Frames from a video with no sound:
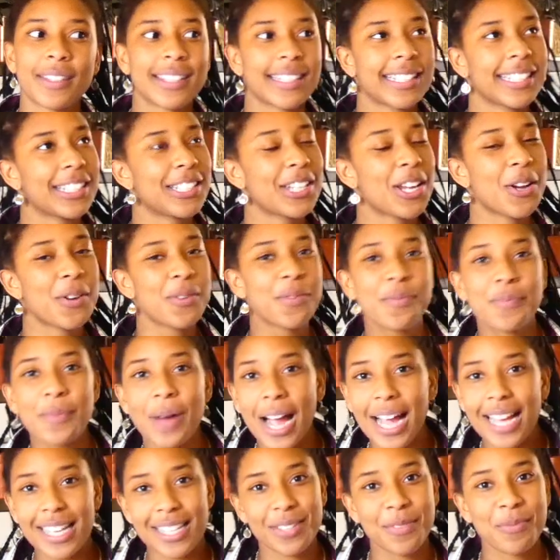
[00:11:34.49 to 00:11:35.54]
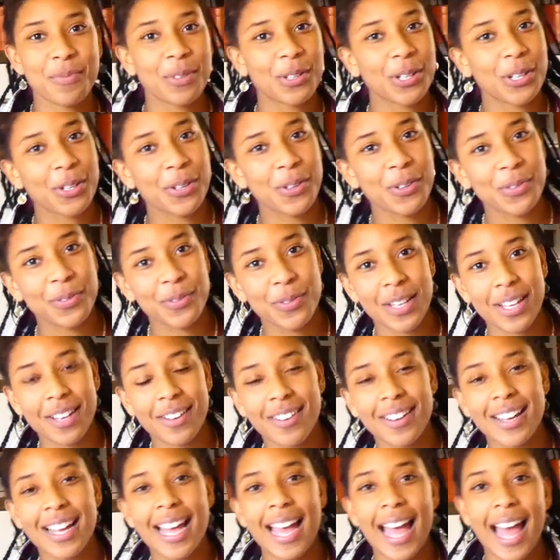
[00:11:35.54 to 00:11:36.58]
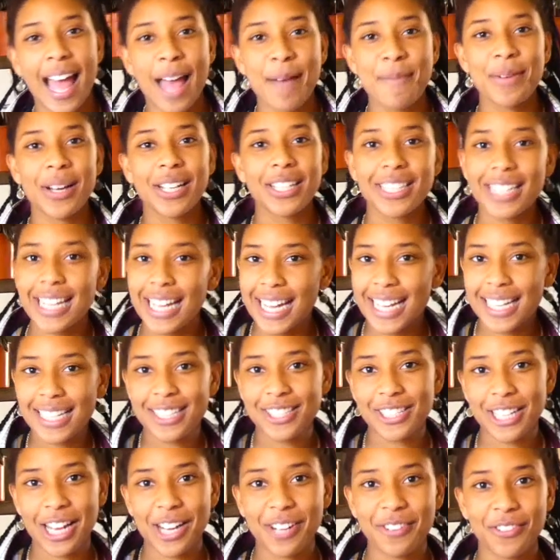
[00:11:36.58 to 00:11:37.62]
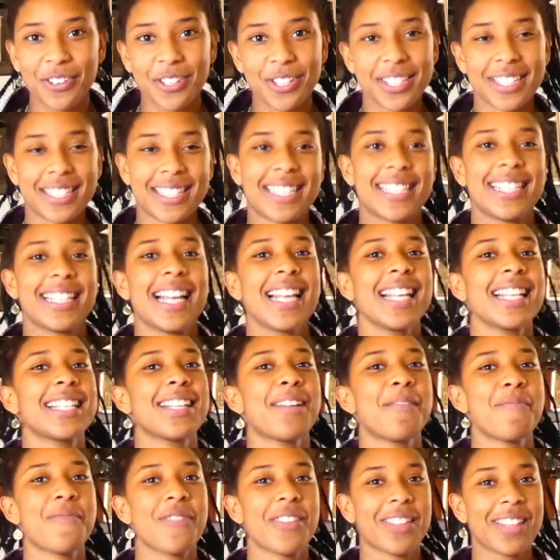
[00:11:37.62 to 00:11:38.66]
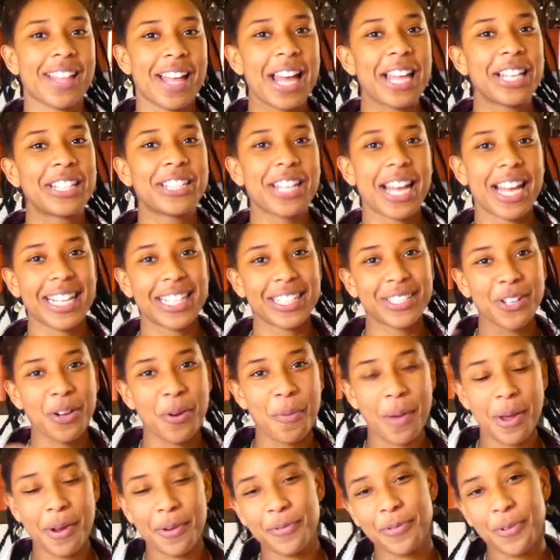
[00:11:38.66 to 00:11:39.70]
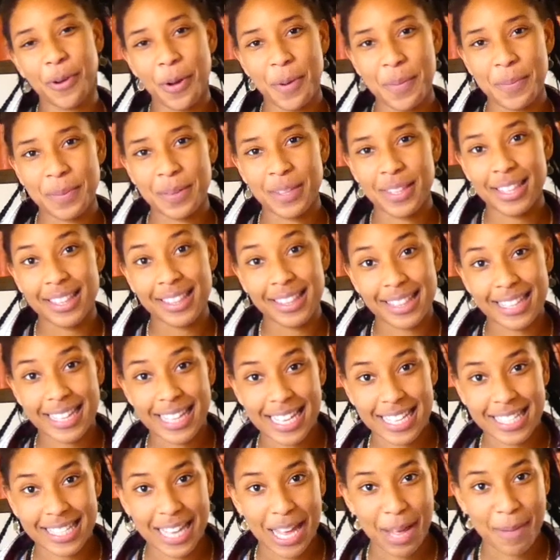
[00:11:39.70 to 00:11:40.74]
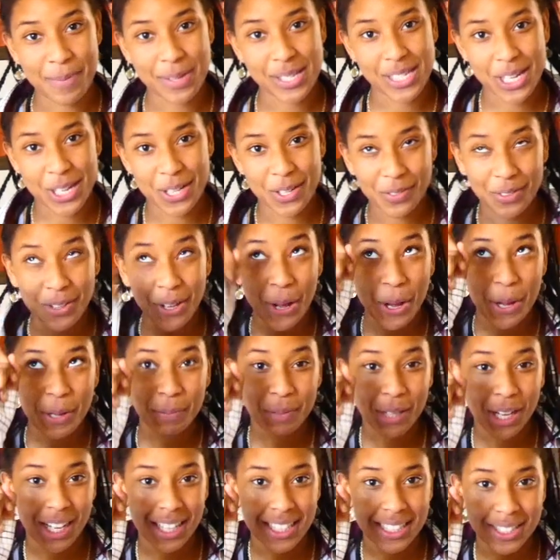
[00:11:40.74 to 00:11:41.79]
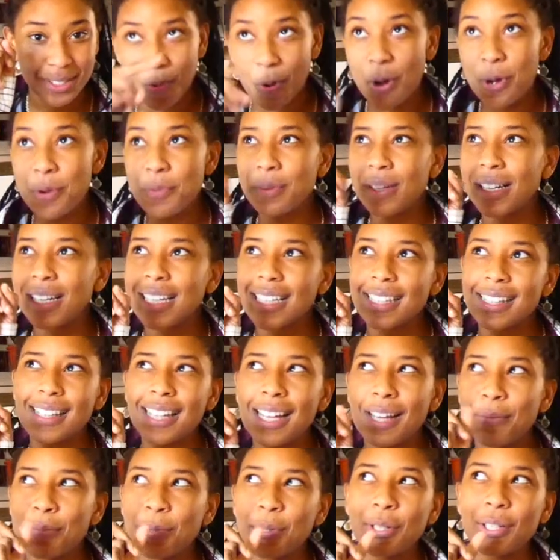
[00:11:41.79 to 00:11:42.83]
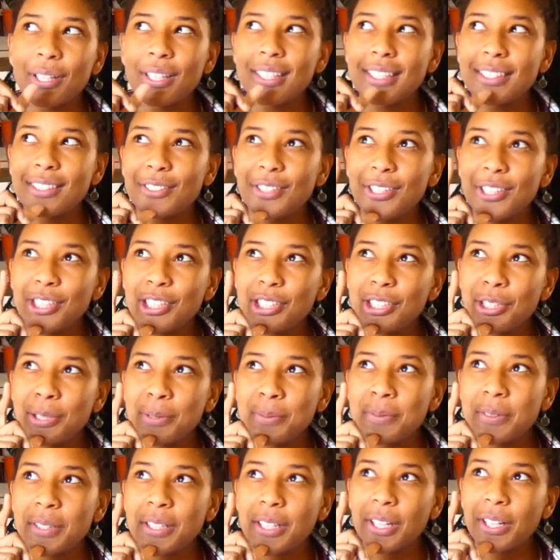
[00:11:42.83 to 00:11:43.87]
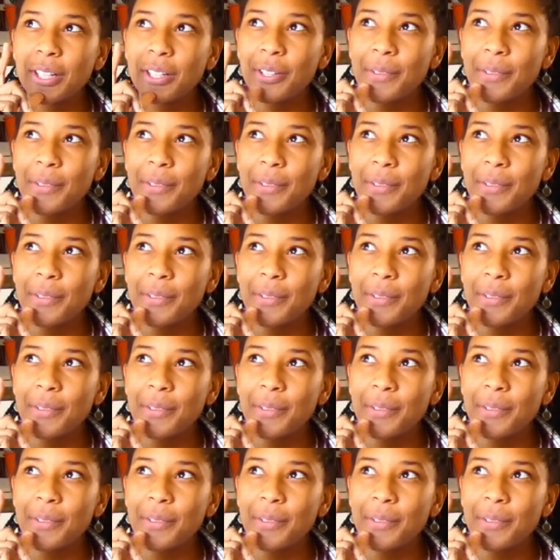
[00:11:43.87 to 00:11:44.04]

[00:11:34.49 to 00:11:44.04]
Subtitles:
you know, buy someone a coffee or budget in generosity. That's something that Jenny taught me from this episode of the Hopecast. Won't be linked there because it's not a YouTube video.